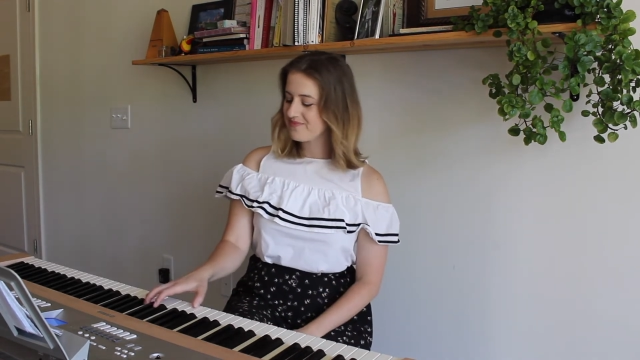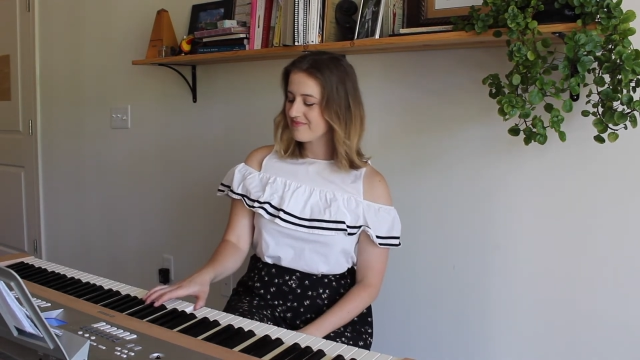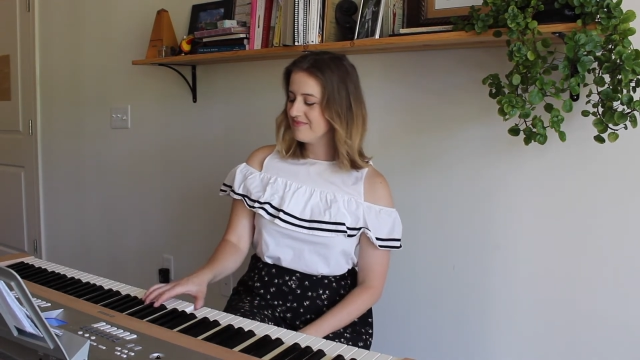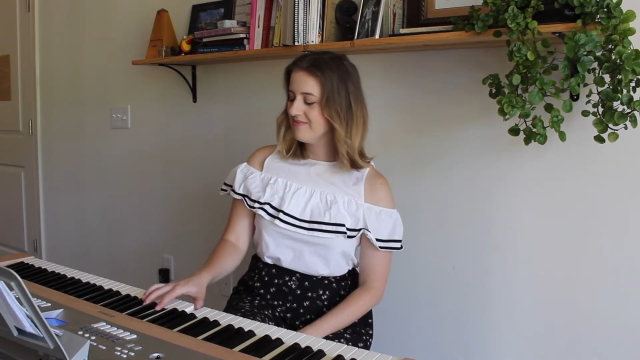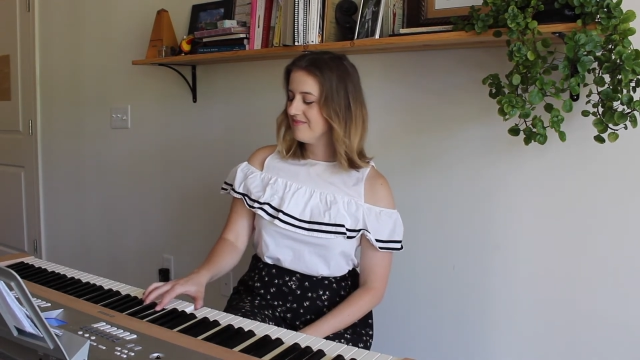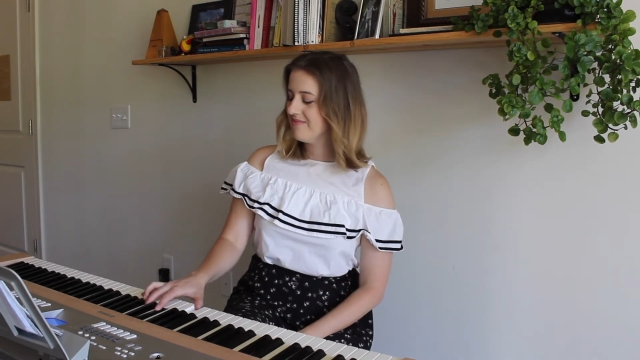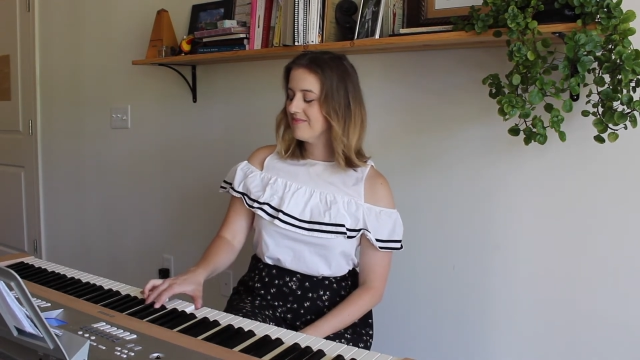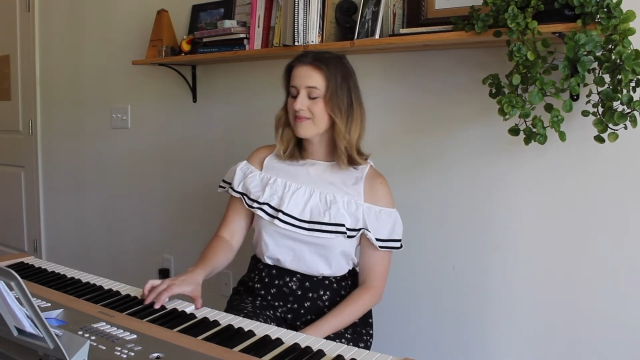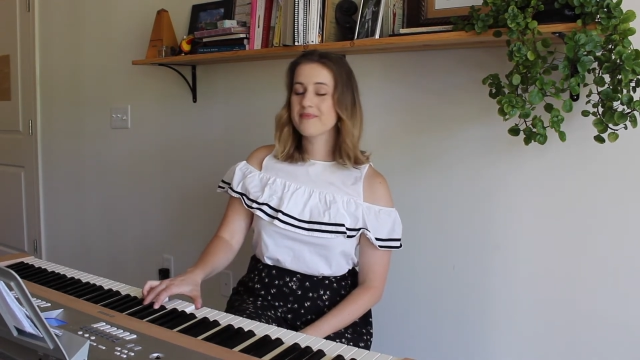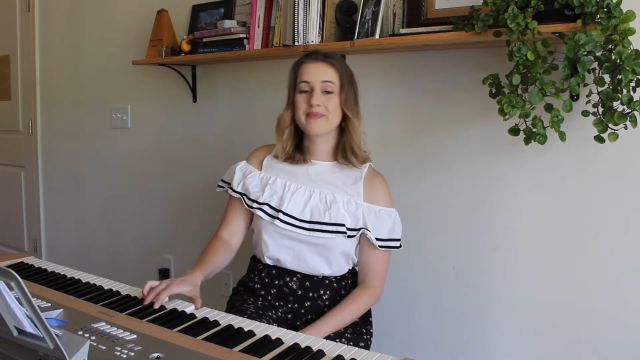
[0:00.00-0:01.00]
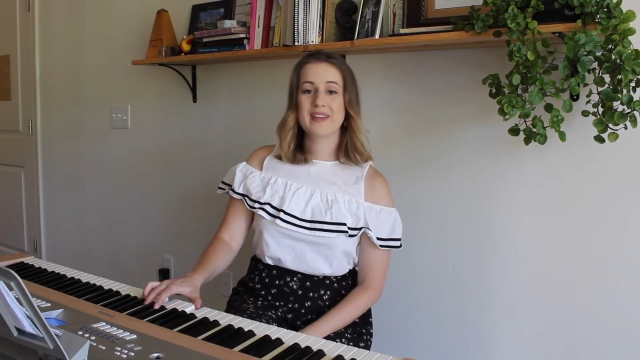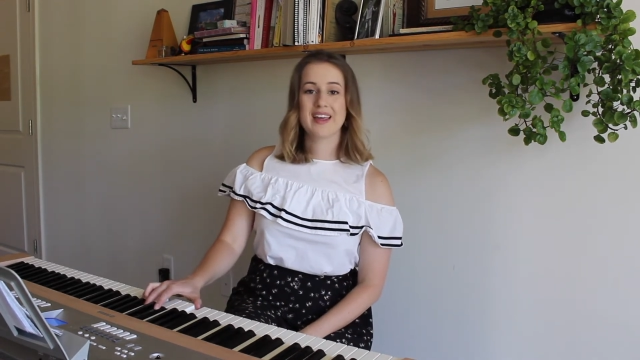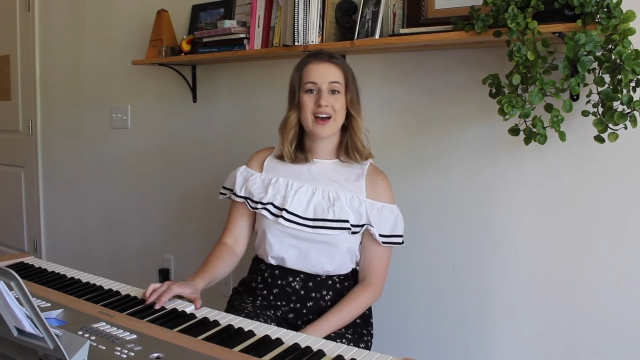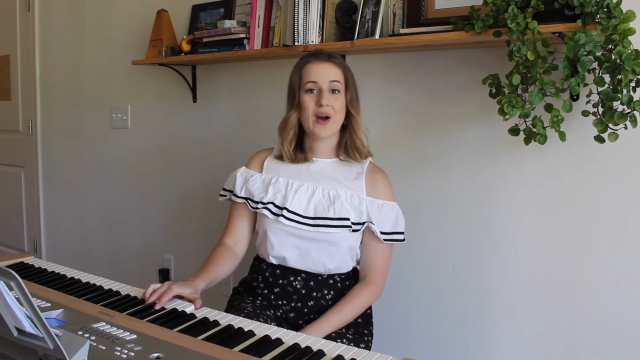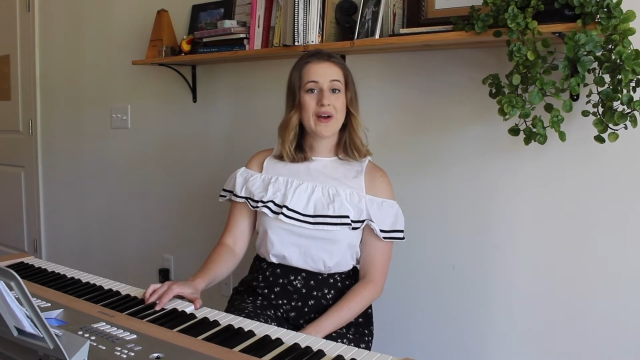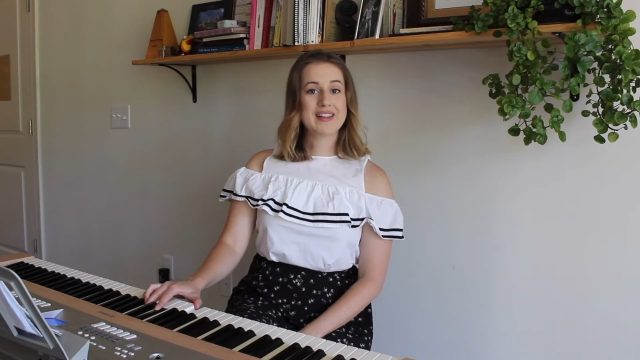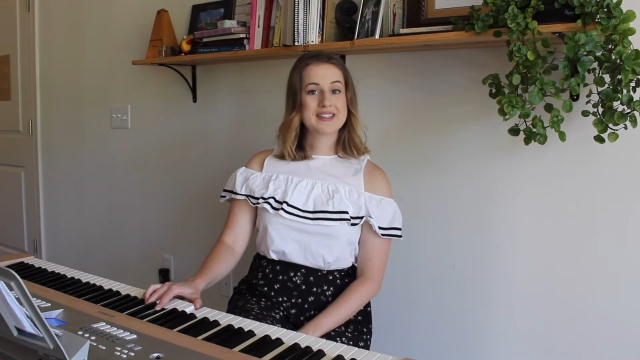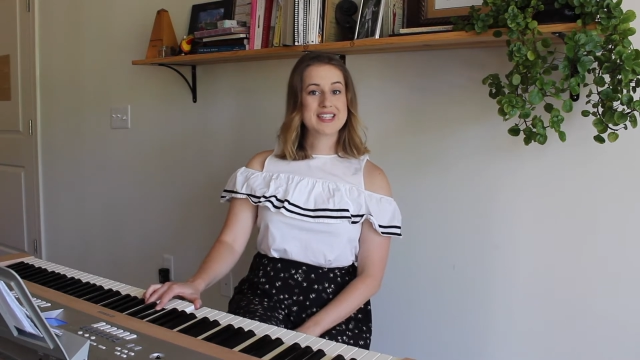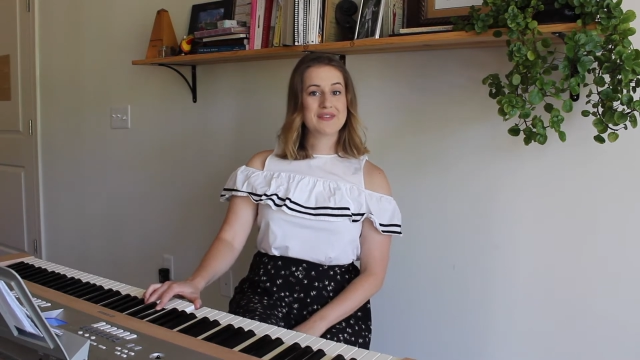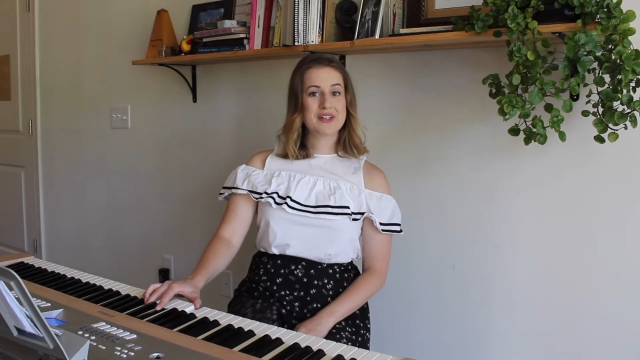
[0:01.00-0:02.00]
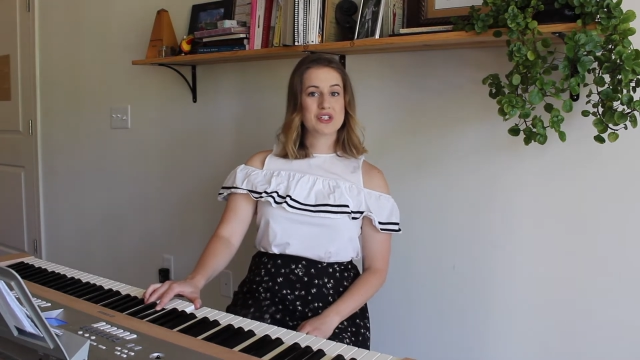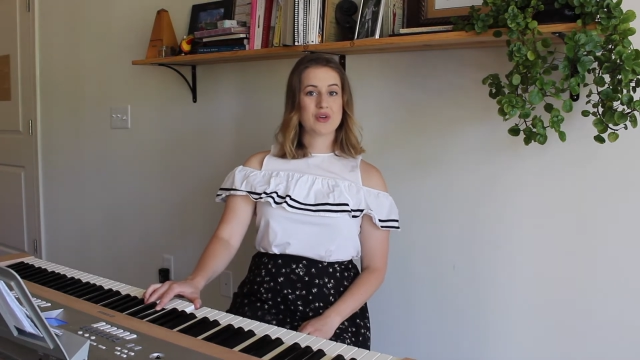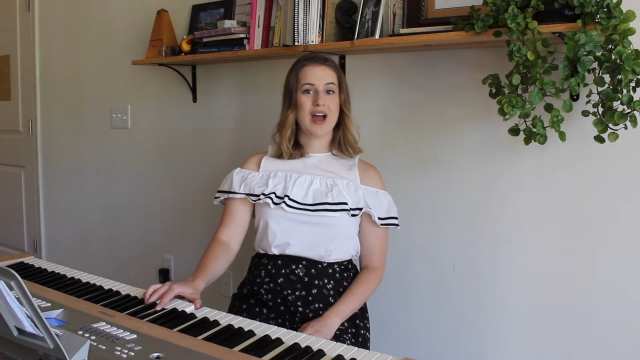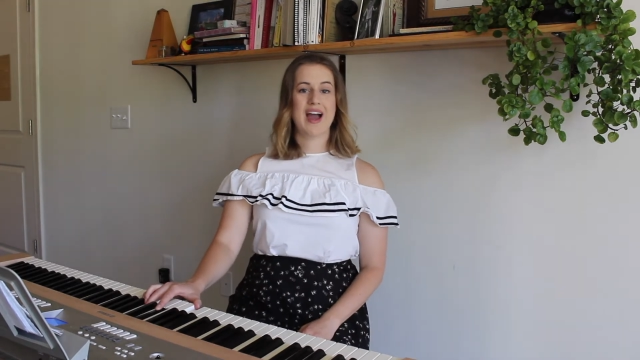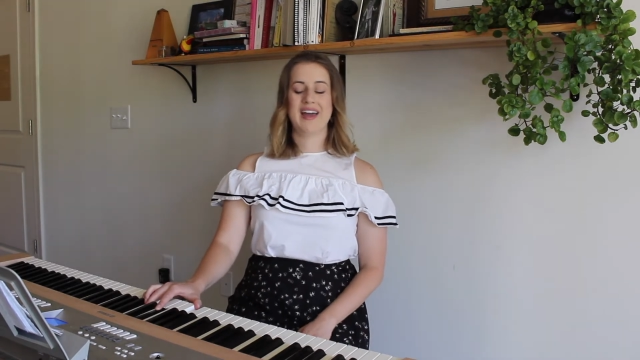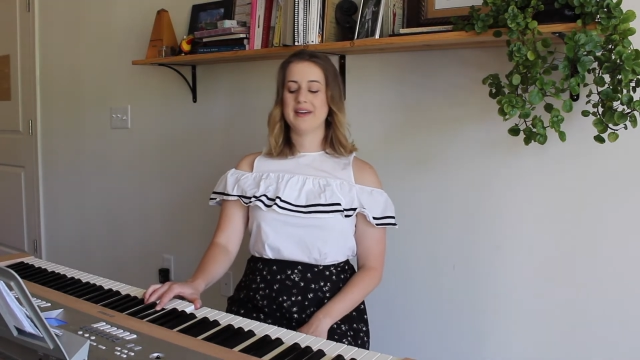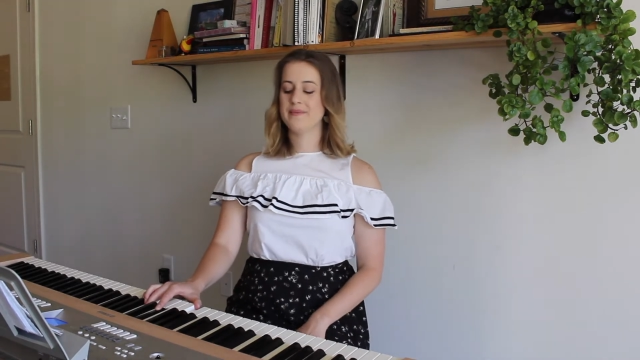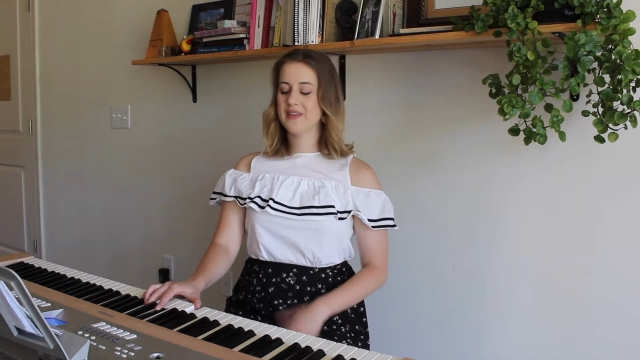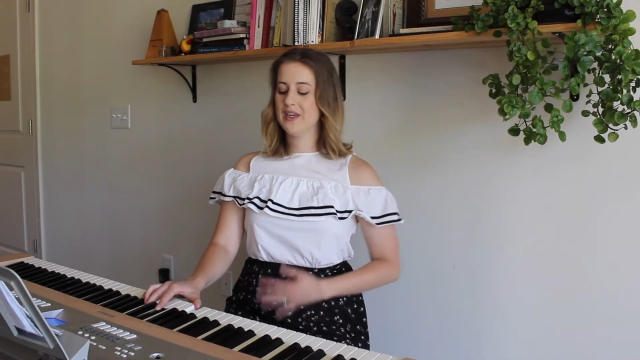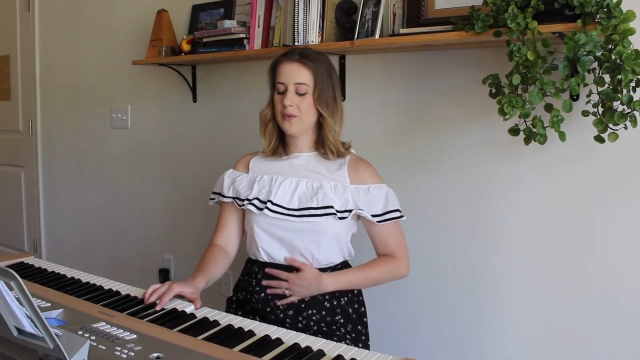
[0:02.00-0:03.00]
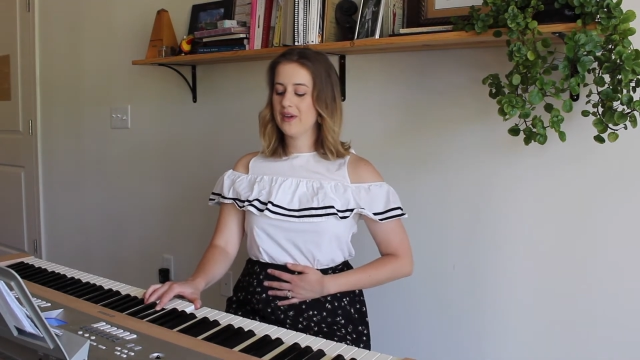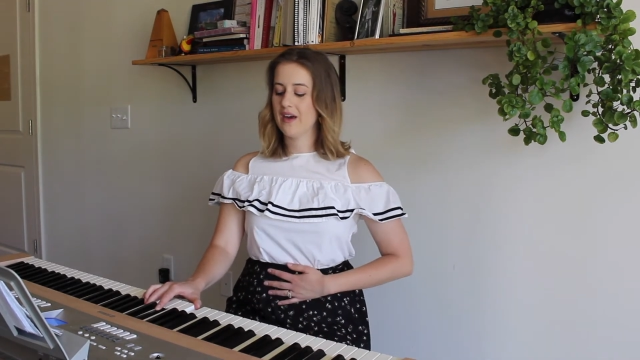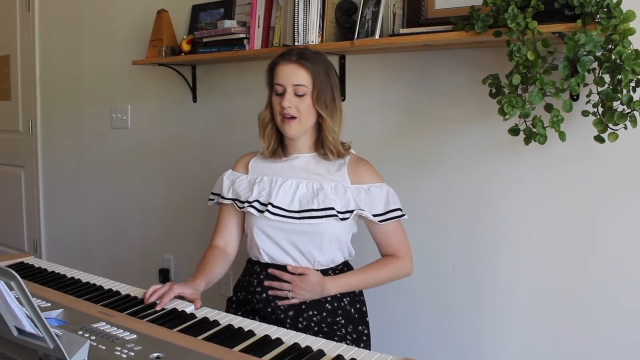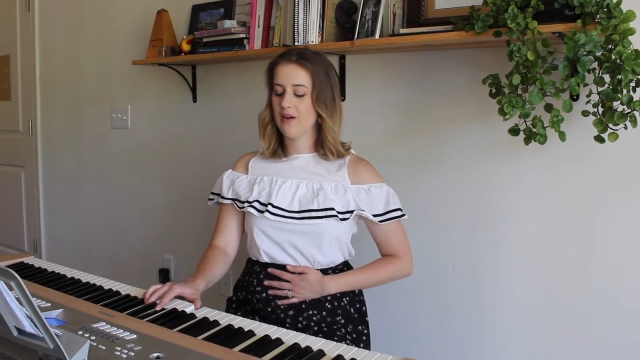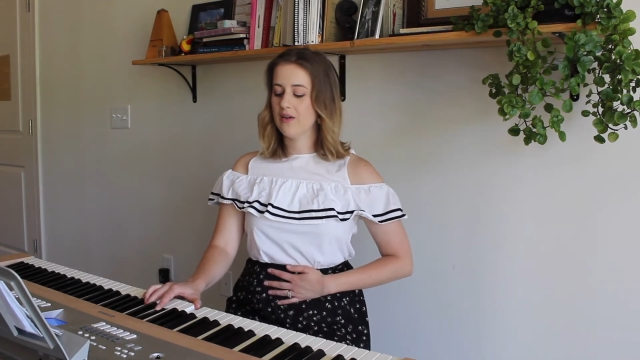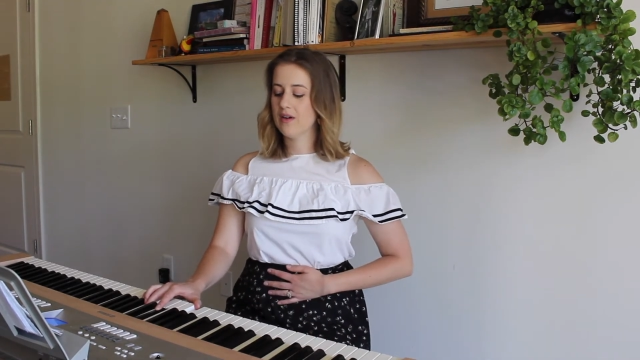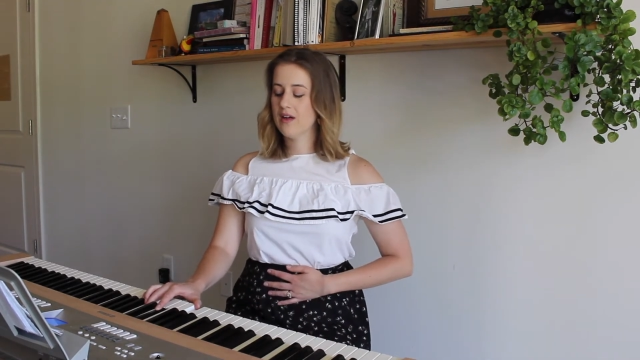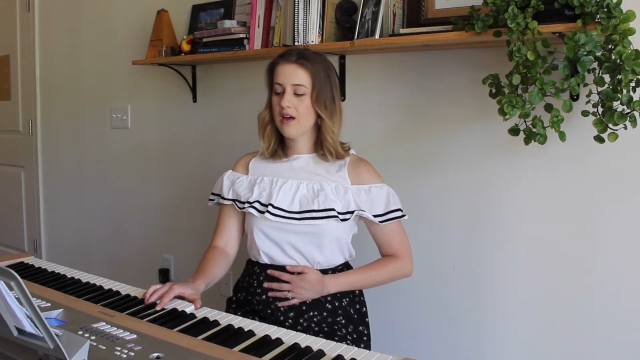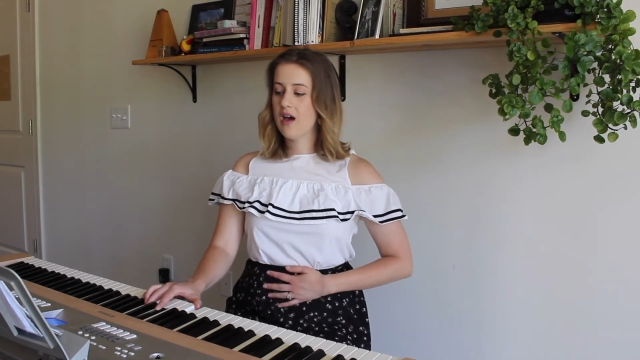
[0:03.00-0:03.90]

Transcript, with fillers: All right, let's give it a try. Here we go.